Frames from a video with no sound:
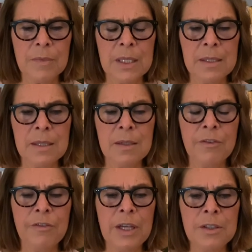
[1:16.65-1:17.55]
Has it
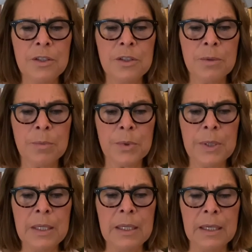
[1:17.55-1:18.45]
affected your
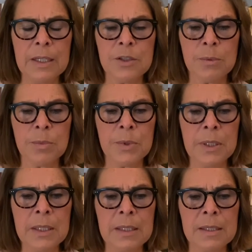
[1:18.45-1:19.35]
breathing? Has your
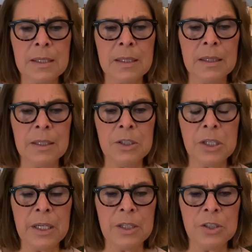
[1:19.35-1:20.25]
breathing suddenly
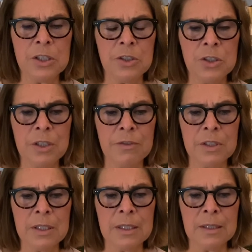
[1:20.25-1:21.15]
changed and
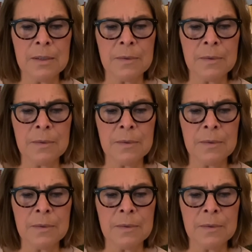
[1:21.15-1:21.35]
shifted?